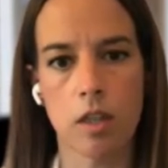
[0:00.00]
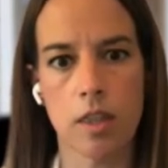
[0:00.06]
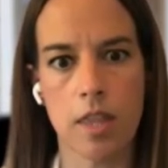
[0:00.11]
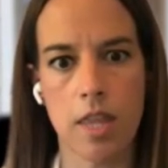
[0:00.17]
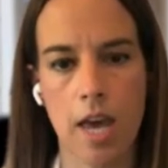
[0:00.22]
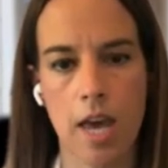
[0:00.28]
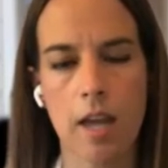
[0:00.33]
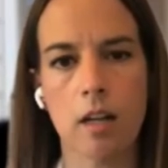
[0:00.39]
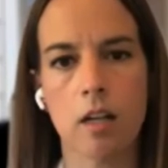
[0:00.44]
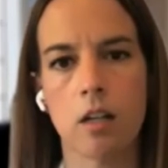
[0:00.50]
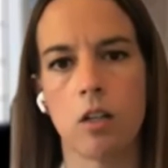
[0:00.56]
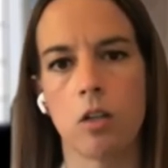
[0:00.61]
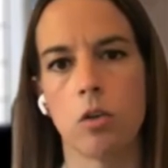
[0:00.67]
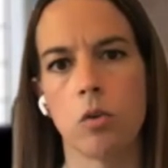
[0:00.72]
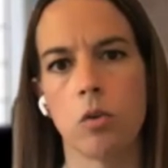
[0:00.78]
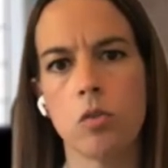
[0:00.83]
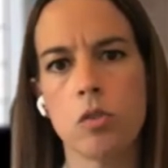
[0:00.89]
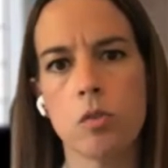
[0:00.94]
that
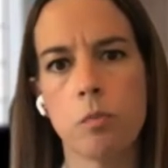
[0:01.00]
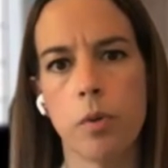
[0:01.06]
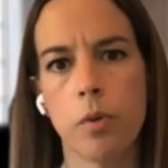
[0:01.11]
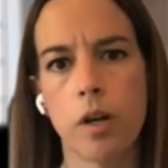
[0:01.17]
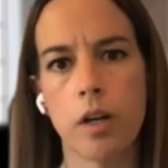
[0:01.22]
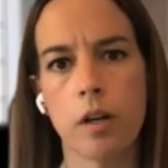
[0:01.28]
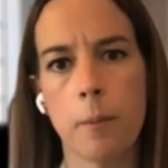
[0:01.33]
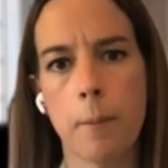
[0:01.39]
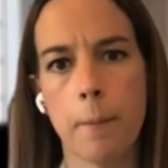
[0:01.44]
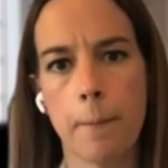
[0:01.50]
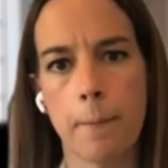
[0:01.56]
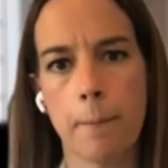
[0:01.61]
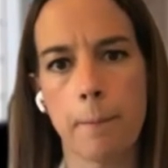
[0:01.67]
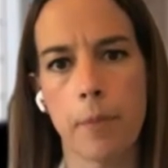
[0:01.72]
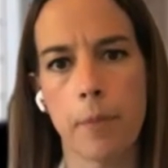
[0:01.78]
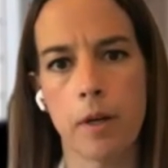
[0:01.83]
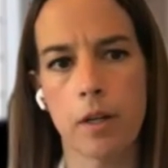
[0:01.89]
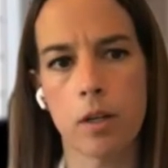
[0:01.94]
close, but
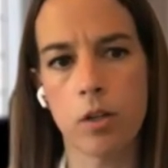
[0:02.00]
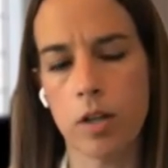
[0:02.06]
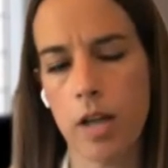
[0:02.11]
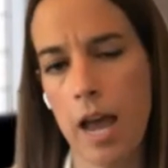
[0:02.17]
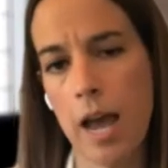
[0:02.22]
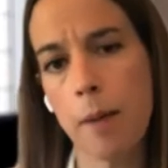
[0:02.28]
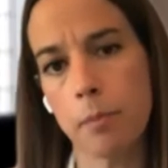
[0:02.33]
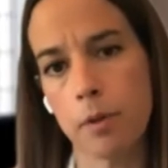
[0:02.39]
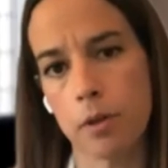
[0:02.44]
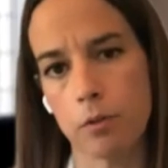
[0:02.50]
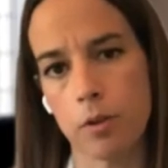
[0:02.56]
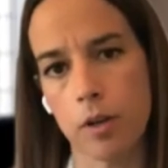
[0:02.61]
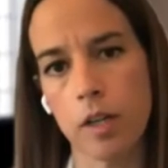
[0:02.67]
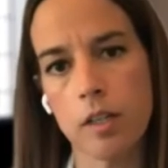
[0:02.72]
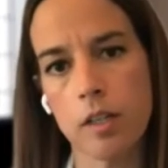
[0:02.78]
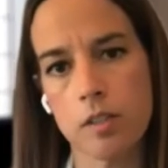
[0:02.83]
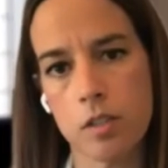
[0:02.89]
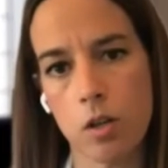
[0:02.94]
it could happen,
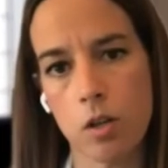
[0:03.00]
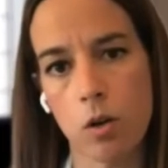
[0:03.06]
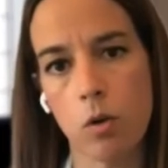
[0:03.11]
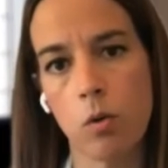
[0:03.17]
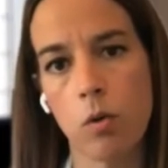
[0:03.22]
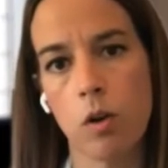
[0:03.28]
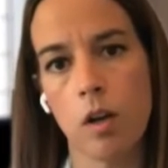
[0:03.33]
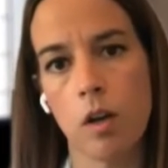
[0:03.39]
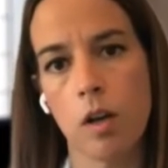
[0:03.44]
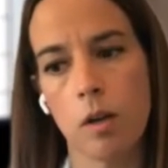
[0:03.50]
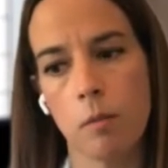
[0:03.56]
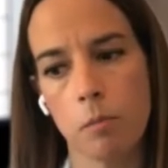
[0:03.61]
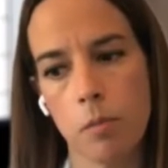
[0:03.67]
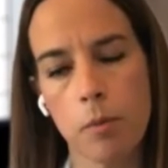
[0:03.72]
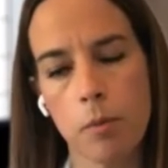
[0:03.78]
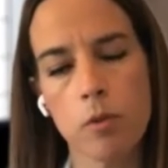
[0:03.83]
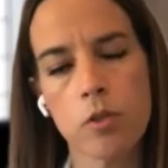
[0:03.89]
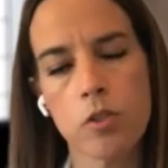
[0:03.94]
right? So
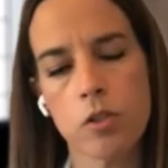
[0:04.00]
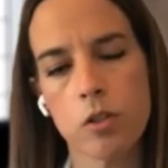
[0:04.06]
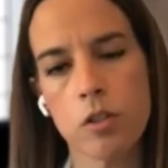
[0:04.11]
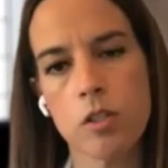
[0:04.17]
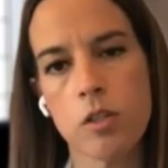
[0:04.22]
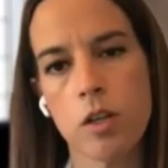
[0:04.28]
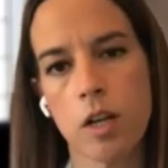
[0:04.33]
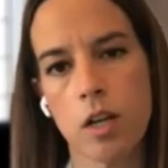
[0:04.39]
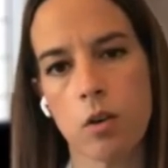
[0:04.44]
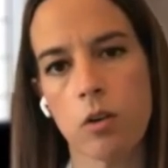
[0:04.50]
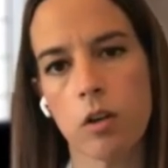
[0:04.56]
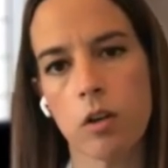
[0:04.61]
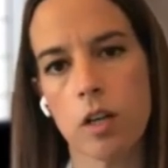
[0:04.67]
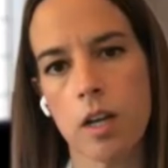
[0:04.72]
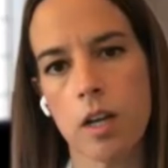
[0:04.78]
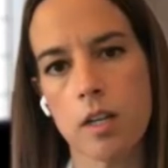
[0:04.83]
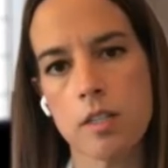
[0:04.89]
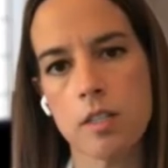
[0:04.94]
people are starting to get
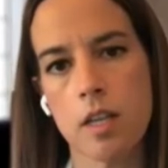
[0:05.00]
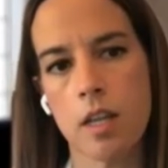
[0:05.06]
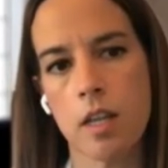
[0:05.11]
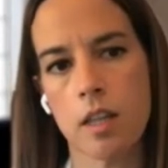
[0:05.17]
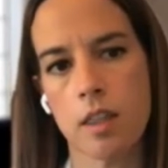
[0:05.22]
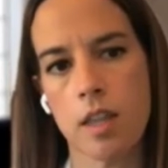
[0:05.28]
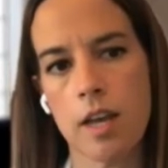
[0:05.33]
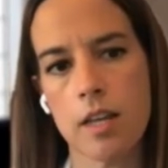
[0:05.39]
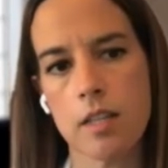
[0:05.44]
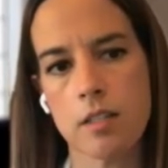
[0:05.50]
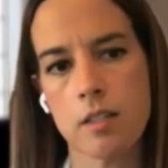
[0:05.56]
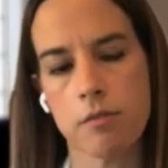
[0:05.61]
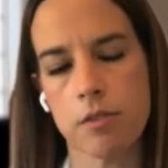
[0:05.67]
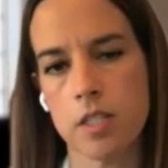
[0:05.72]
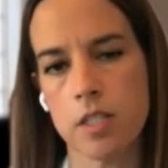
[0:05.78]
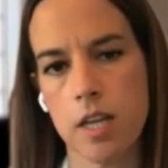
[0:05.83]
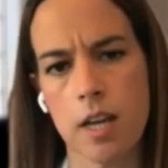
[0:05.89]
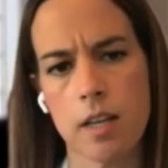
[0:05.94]
organized, and that's
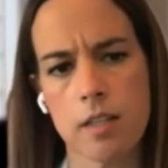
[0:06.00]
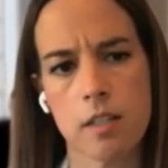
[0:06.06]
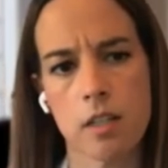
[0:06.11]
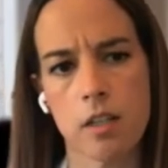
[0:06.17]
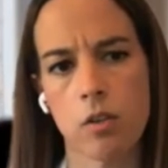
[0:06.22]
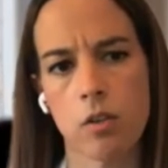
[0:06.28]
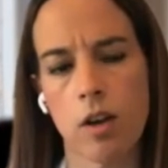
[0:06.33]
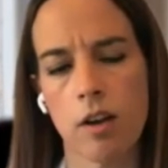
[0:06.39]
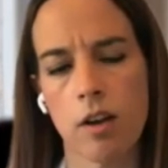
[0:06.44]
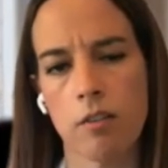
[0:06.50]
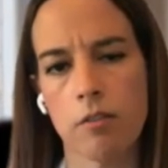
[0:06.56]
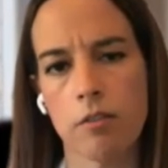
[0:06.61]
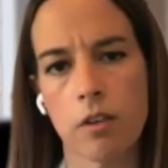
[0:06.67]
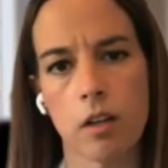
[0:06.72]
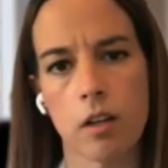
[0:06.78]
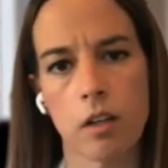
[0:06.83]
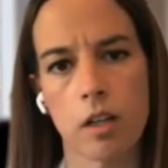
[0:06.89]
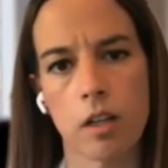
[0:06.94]
fantastic. You have
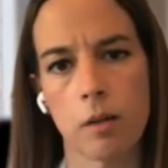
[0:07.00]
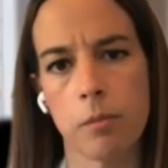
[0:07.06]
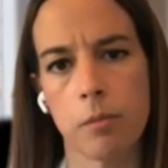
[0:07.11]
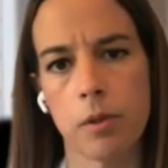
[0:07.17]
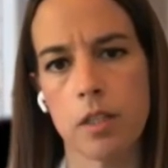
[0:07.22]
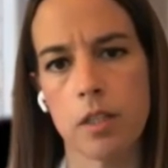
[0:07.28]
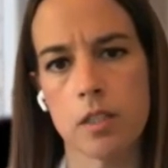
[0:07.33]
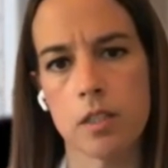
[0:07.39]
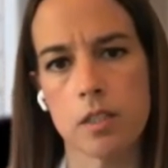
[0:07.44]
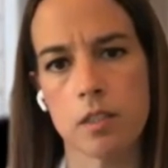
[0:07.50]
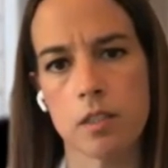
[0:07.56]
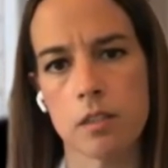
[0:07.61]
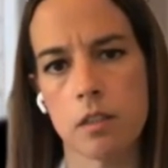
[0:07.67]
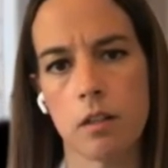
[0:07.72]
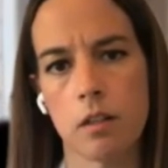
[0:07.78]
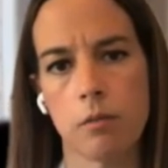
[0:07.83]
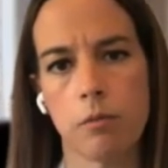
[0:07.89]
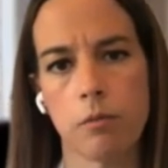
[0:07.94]
companies,
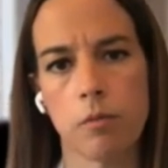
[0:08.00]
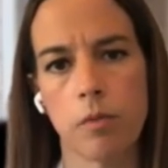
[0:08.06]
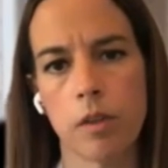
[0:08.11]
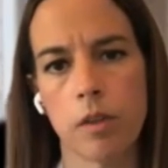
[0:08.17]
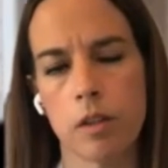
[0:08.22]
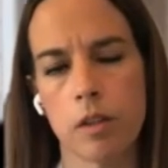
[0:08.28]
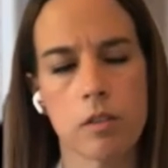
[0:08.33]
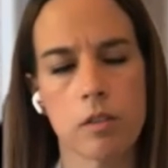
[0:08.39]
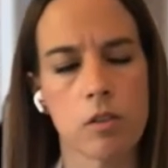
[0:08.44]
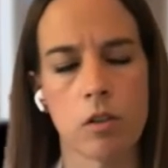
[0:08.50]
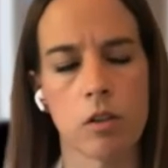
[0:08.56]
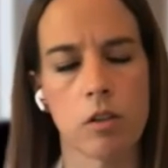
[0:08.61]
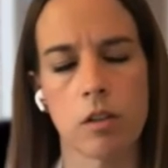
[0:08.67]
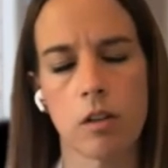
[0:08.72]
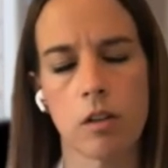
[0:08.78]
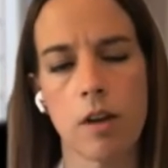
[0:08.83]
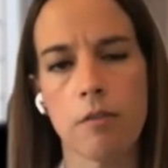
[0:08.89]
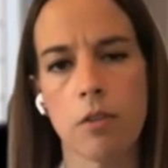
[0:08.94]

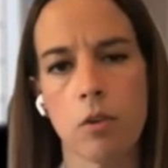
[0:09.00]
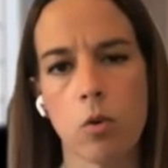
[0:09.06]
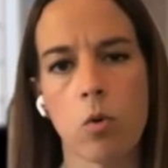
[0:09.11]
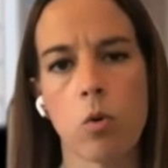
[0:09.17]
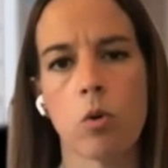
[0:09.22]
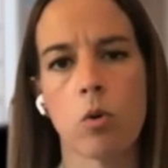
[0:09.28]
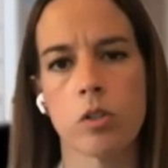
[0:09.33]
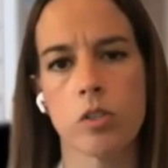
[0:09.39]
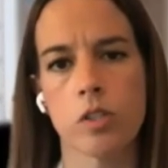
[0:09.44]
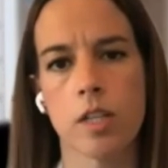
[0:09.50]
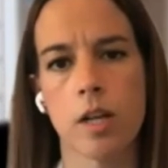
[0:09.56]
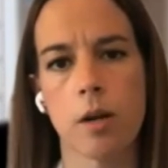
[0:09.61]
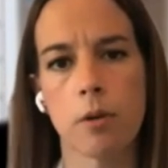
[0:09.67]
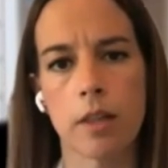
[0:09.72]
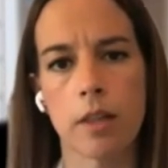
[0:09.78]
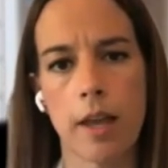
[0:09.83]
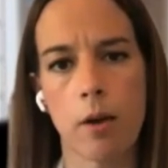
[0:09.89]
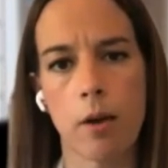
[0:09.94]
you have the courts now
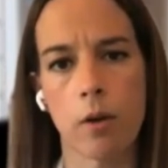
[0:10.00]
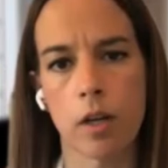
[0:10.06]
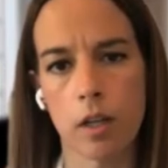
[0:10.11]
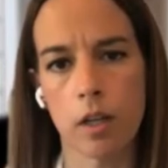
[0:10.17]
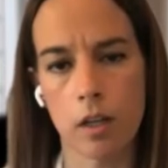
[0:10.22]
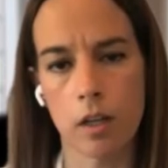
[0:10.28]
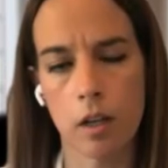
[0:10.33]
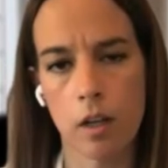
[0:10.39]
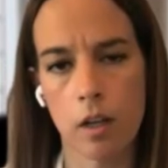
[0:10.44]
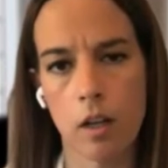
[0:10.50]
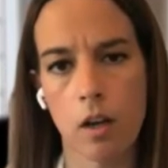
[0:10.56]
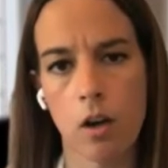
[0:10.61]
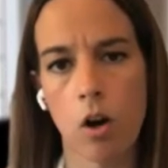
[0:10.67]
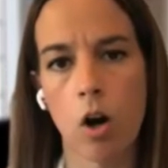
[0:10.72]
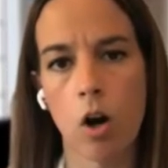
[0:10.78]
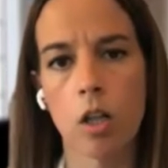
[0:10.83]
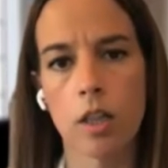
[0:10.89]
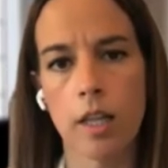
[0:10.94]
allowing
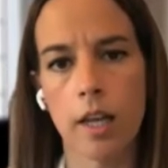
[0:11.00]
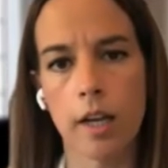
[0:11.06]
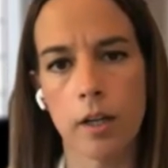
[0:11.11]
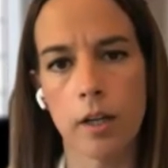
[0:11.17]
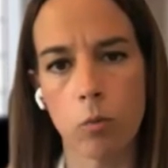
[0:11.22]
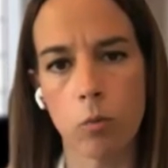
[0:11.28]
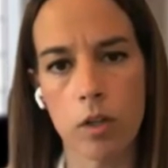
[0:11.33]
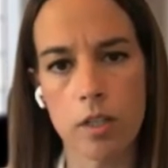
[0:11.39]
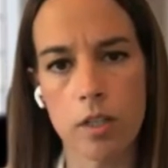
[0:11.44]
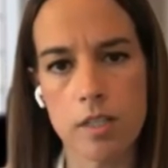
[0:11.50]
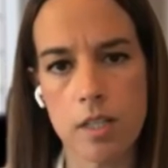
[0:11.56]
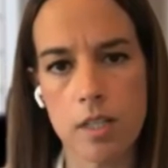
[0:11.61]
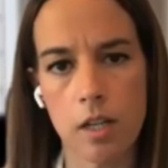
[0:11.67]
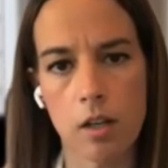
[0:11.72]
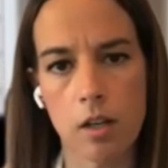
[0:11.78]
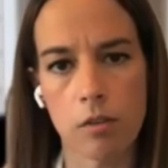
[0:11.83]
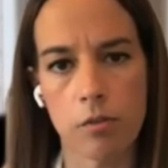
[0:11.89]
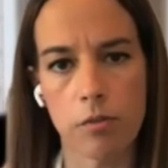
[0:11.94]
online
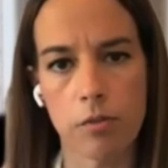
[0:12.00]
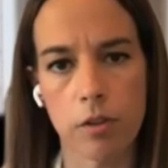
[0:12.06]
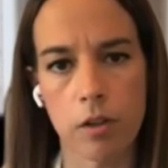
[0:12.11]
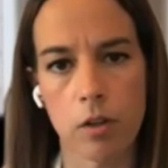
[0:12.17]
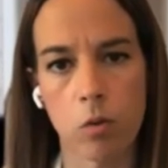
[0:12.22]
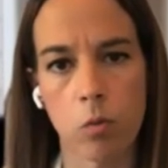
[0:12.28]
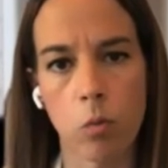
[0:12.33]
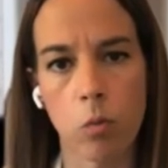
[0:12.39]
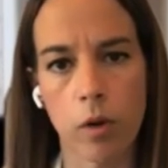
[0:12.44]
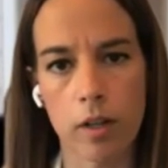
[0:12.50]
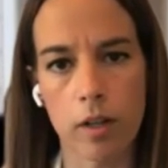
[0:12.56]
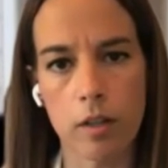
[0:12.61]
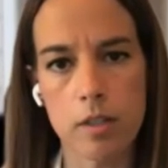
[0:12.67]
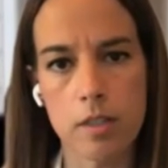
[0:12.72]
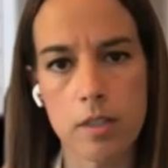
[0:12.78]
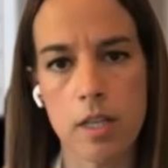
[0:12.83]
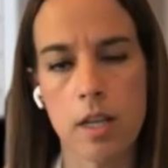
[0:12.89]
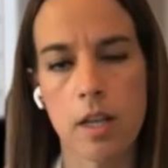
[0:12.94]
witnessing of
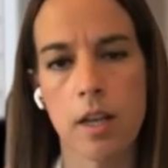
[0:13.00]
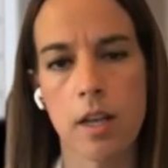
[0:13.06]
wills.